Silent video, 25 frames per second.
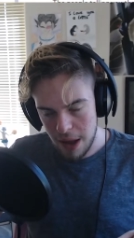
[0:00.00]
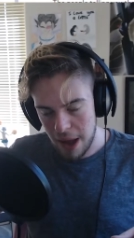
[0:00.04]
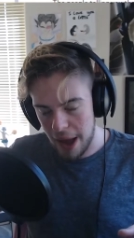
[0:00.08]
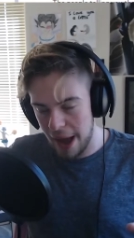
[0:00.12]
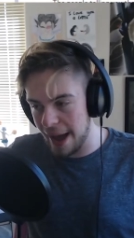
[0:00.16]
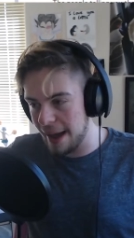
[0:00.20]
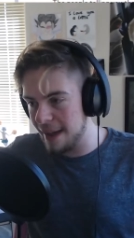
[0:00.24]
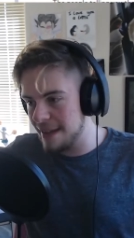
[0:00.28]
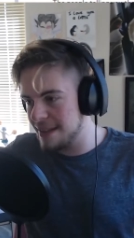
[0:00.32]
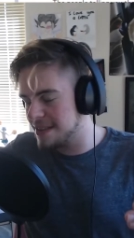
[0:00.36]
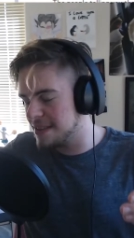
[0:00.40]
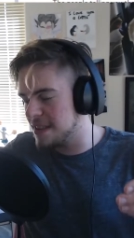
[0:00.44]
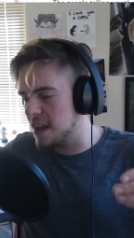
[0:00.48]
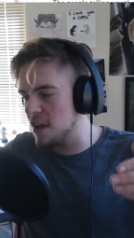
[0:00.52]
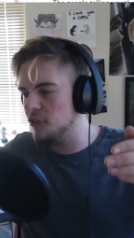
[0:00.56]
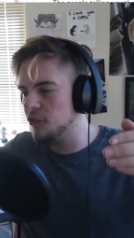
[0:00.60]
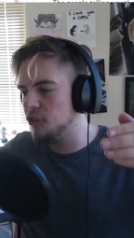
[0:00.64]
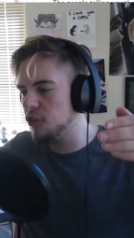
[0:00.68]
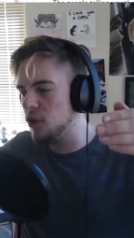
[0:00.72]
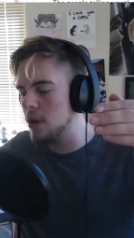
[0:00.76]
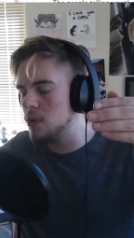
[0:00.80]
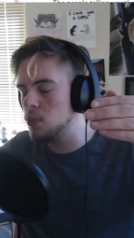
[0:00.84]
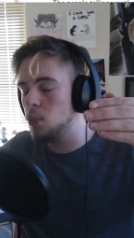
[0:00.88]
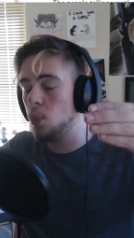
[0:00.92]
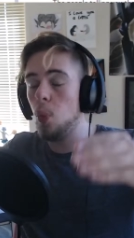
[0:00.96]
a
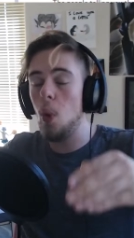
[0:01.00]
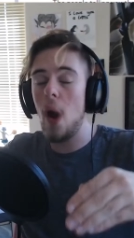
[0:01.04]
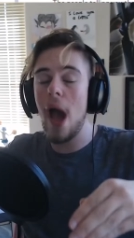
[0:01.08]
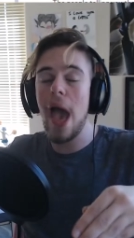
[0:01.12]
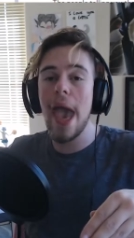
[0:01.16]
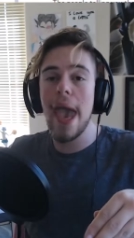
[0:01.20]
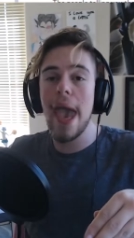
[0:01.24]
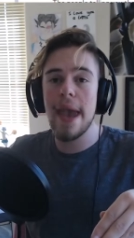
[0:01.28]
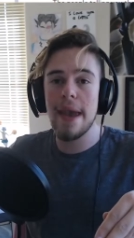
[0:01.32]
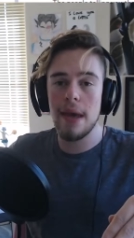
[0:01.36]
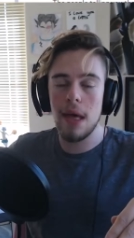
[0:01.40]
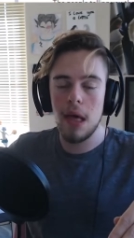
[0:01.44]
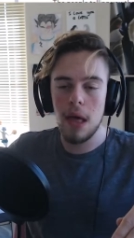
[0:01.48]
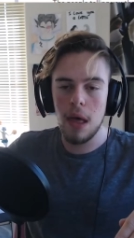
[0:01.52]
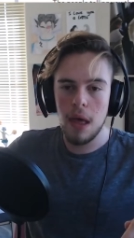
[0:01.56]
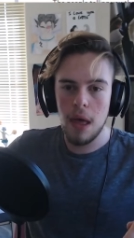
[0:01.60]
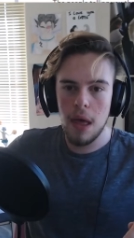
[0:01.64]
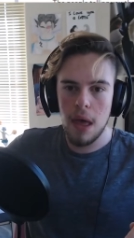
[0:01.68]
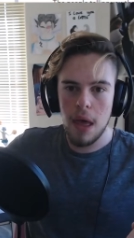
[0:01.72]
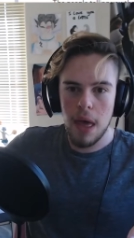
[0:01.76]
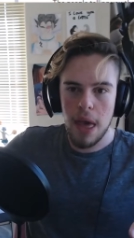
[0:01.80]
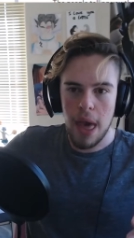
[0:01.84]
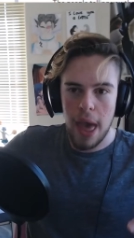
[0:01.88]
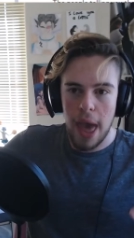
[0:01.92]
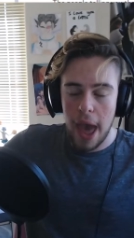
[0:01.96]
different way,
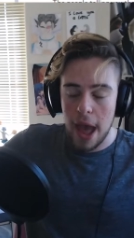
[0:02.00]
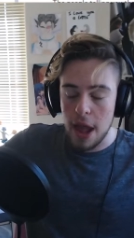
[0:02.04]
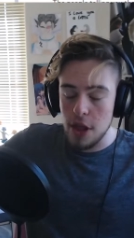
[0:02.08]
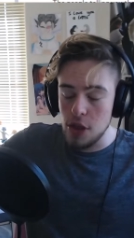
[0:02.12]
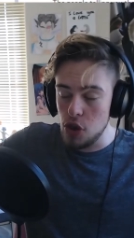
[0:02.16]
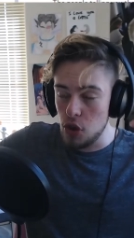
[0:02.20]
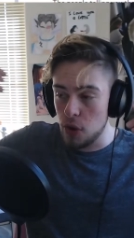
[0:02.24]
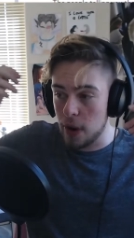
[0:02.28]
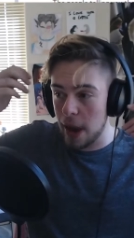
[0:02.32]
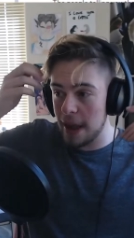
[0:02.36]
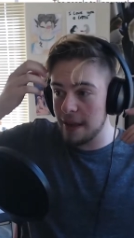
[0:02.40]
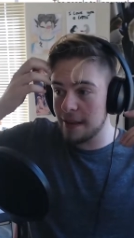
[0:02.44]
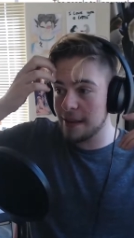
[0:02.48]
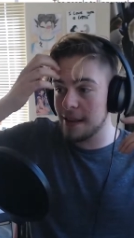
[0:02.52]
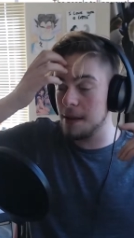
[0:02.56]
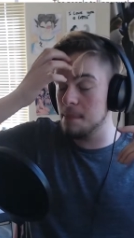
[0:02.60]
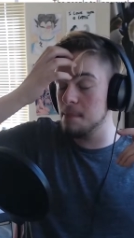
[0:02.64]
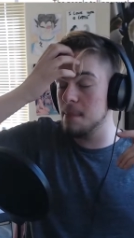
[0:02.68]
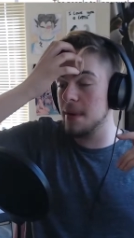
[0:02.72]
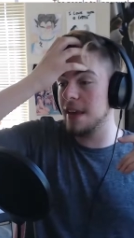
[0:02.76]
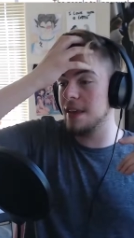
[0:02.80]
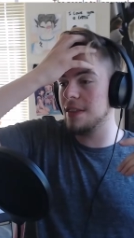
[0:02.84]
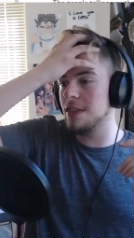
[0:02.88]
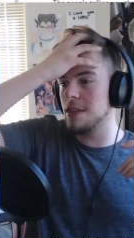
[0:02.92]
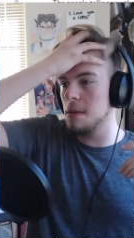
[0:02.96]
and you guys can
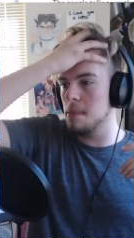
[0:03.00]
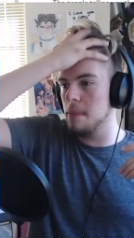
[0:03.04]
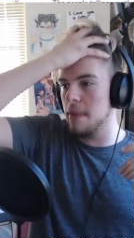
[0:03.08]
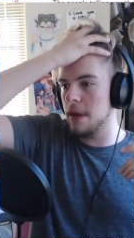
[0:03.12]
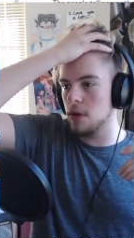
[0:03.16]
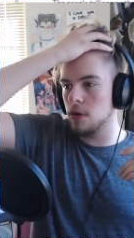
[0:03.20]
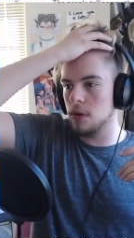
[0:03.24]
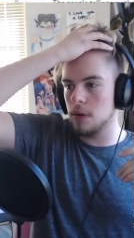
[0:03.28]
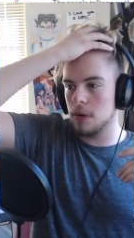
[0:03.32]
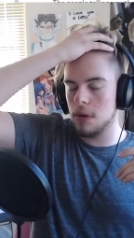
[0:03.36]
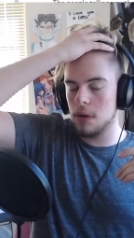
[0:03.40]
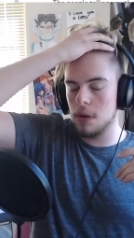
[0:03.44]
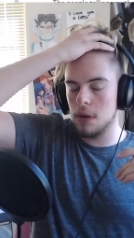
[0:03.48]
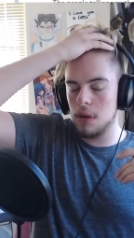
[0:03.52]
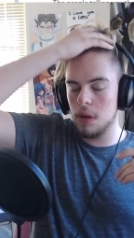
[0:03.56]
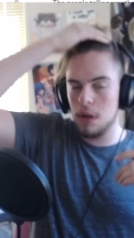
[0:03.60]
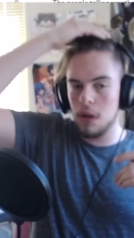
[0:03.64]
meet in the middle.